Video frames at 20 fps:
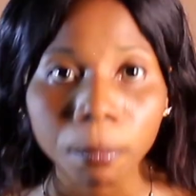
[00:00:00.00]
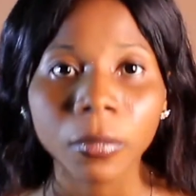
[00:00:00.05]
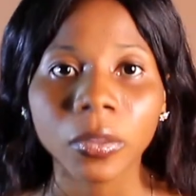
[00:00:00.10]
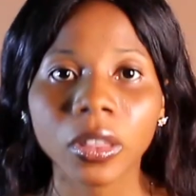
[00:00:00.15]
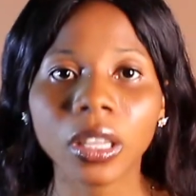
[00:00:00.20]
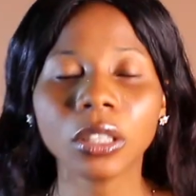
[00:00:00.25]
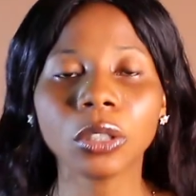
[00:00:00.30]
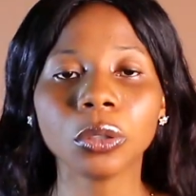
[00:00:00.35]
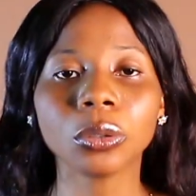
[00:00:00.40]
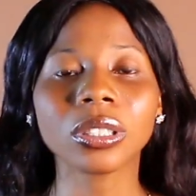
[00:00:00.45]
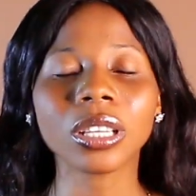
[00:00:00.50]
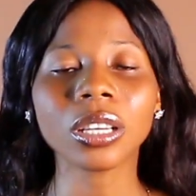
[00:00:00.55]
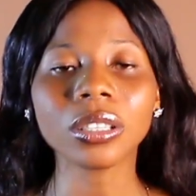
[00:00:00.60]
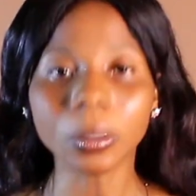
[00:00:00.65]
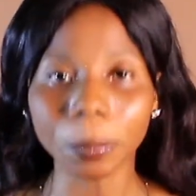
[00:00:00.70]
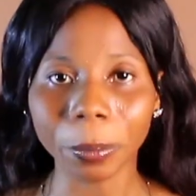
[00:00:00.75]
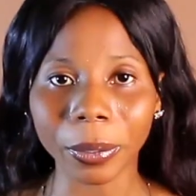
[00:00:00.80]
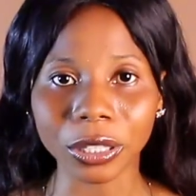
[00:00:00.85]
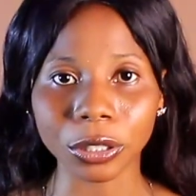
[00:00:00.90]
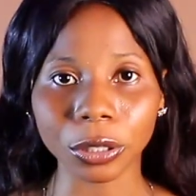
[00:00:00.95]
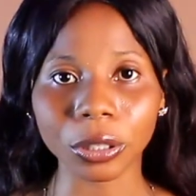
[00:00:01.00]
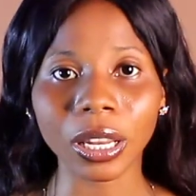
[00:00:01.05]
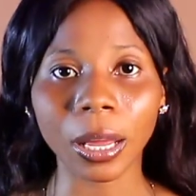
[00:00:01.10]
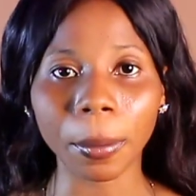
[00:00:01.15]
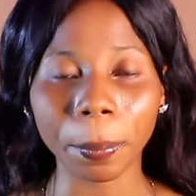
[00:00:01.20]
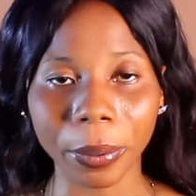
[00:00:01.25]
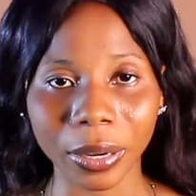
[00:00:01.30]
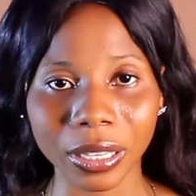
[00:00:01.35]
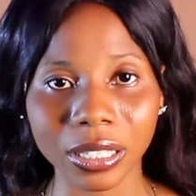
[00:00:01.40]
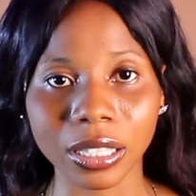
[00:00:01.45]
Then they will tell the particular
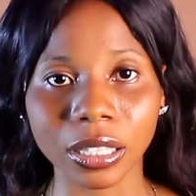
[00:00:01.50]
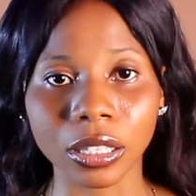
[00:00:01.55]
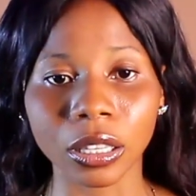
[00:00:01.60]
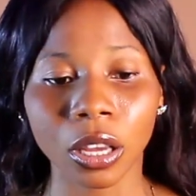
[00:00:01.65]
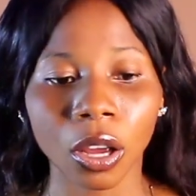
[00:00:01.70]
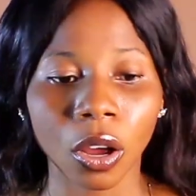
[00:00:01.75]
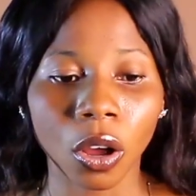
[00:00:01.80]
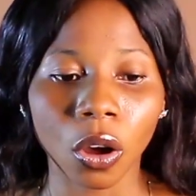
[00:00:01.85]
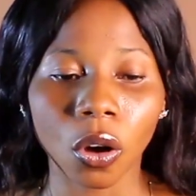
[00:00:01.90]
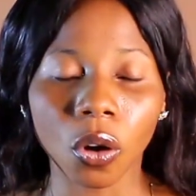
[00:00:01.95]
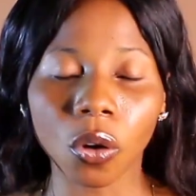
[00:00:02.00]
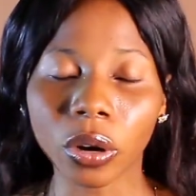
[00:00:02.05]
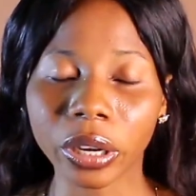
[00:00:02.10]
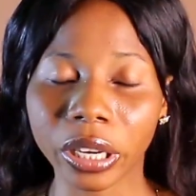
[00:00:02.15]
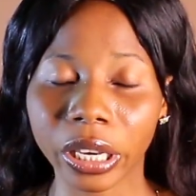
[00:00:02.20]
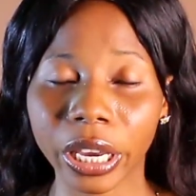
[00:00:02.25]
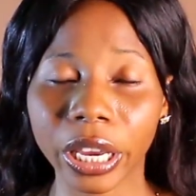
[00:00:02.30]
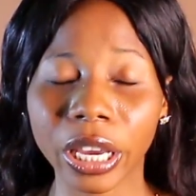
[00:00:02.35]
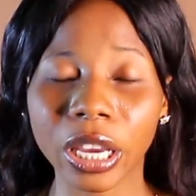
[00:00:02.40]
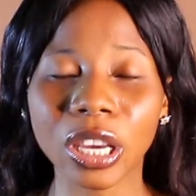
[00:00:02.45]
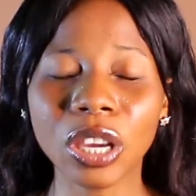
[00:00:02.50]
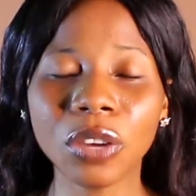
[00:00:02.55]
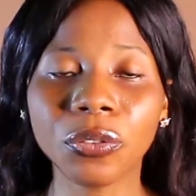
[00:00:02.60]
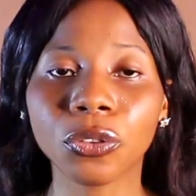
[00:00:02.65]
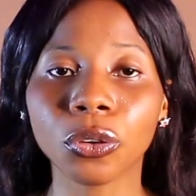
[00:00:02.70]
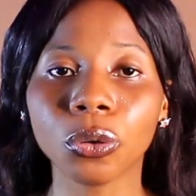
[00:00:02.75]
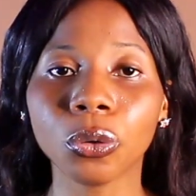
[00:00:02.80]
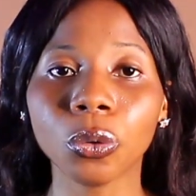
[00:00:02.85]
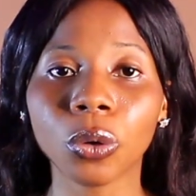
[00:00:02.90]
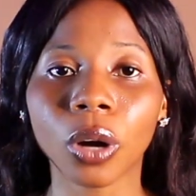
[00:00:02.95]
person, okay, if
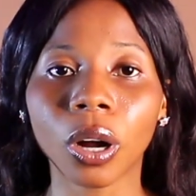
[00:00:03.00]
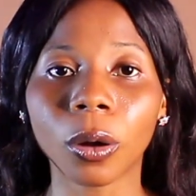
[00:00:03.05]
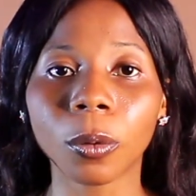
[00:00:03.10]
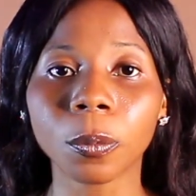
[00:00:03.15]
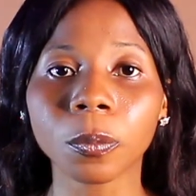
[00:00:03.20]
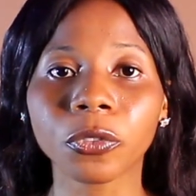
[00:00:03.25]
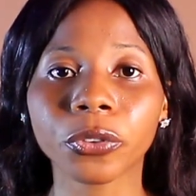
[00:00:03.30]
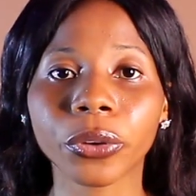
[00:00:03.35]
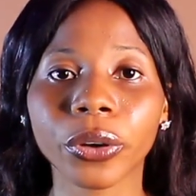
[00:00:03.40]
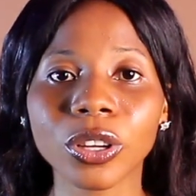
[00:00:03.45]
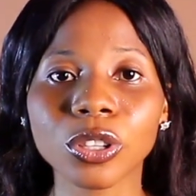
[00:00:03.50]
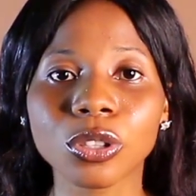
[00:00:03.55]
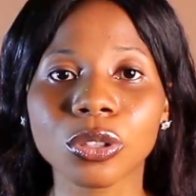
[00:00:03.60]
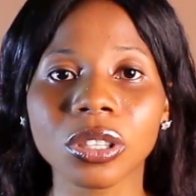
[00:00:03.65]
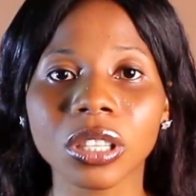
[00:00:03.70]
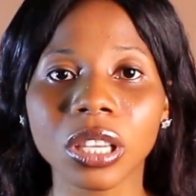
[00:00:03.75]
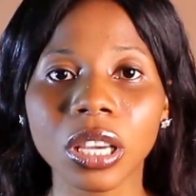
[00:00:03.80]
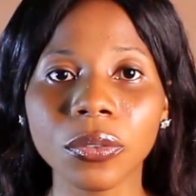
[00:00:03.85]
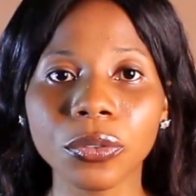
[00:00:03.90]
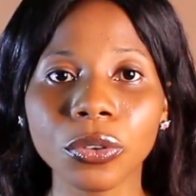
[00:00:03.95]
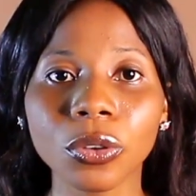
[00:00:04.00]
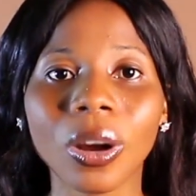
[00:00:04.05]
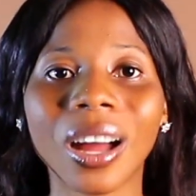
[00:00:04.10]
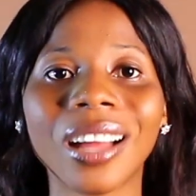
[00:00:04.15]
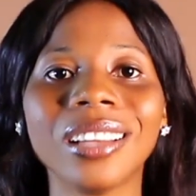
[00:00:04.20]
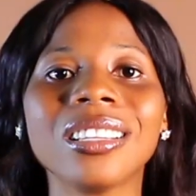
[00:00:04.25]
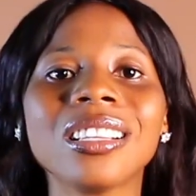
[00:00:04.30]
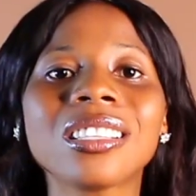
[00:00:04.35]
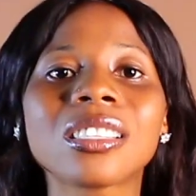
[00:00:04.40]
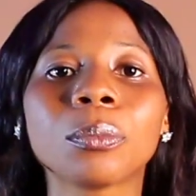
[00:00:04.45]
you for us to give you,
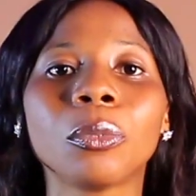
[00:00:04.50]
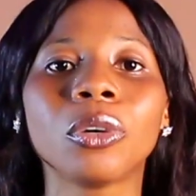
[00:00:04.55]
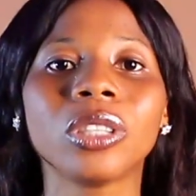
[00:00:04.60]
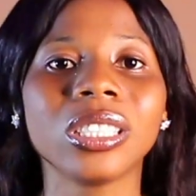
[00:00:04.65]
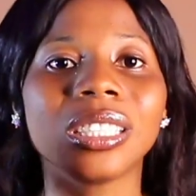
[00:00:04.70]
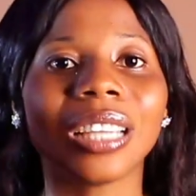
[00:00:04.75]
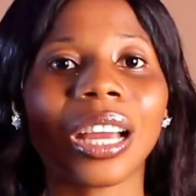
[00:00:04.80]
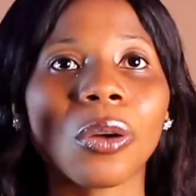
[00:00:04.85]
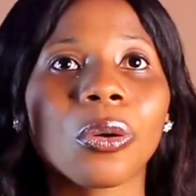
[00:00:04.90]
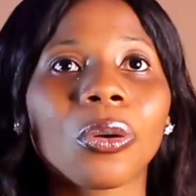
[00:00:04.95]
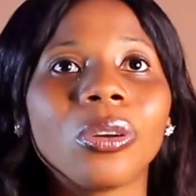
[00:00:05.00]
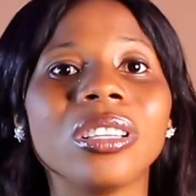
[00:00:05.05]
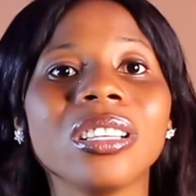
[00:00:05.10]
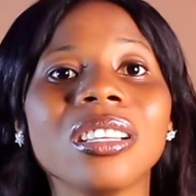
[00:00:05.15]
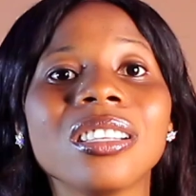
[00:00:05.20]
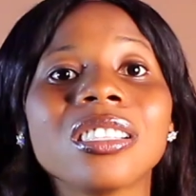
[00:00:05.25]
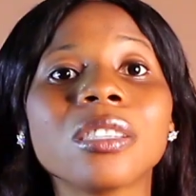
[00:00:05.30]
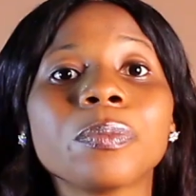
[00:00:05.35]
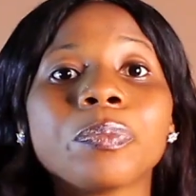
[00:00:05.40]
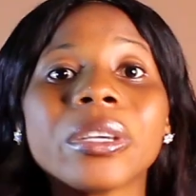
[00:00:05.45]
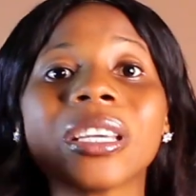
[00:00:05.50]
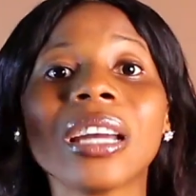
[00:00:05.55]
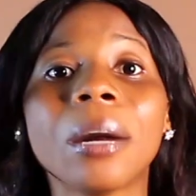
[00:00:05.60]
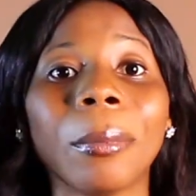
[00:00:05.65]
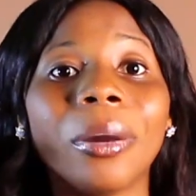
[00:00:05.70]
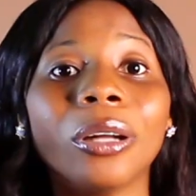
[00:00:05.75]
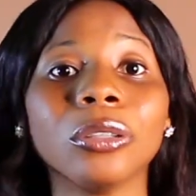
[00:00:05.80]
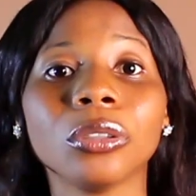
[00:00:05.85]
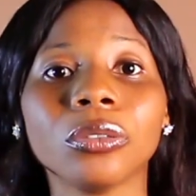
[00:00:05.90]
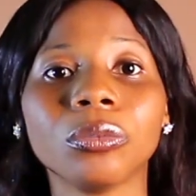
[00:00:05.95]
and this money they are calling is big
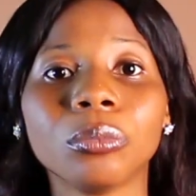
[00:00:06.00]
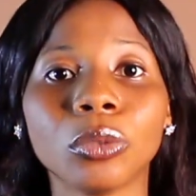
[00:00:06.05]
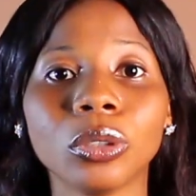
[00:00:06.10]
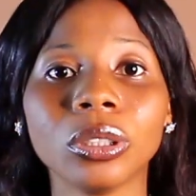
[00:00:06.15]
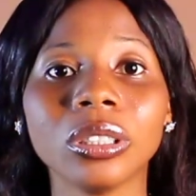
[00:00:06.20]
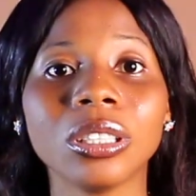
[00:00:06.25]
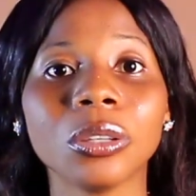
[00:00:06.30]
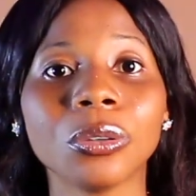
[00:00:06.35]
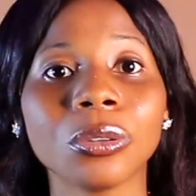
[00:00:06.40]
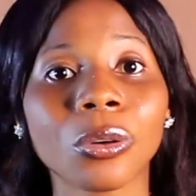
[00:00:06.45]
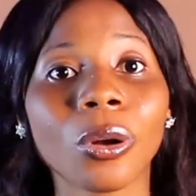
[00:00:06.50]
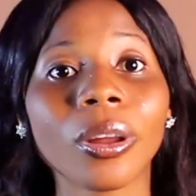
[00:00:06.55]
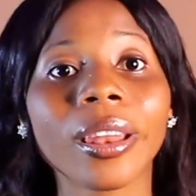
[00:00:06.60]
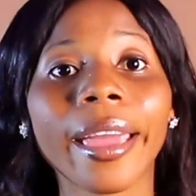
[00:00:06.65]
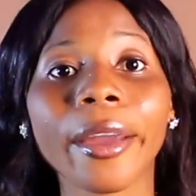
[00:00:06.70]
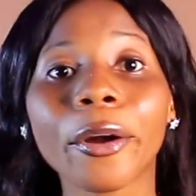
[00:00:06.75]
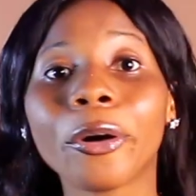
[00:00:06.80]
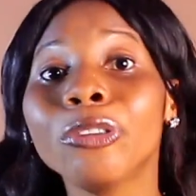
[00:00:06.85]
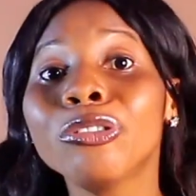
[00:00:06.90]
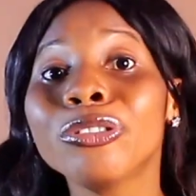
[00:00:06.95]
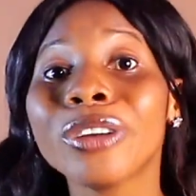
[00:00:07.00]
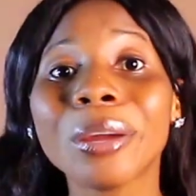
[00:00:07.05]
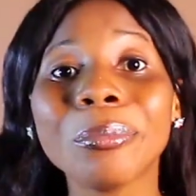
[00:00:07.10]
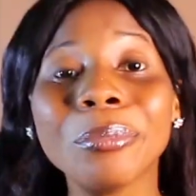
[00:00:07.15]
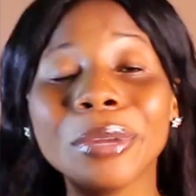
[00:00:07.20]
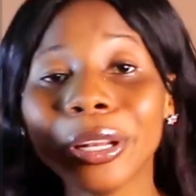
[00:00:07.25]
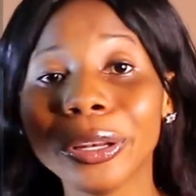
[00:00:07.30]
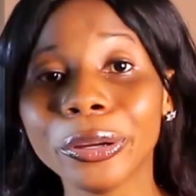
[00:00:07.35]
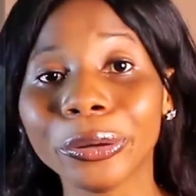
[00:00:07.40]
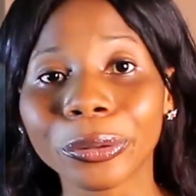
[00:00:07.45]
amount of money, they will call like 100
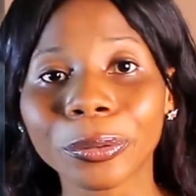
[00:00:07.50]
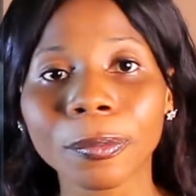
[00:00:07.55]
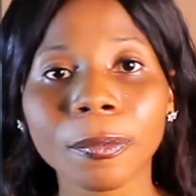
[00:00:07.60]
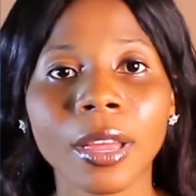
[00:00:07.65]
million,